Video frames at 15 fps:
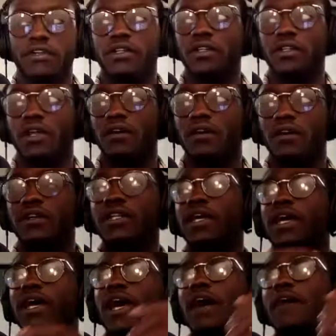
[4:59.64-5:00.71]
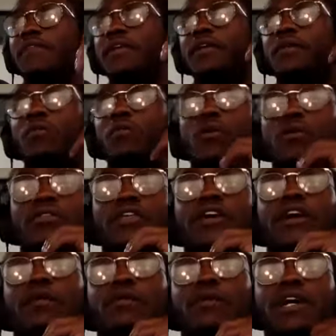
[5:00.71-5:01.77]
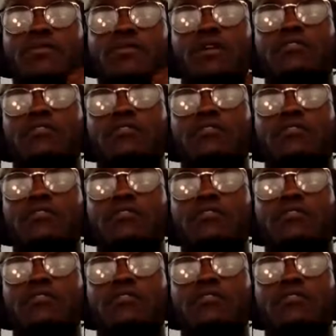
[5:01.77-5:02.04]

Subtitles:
Love it. And then one thing I realized when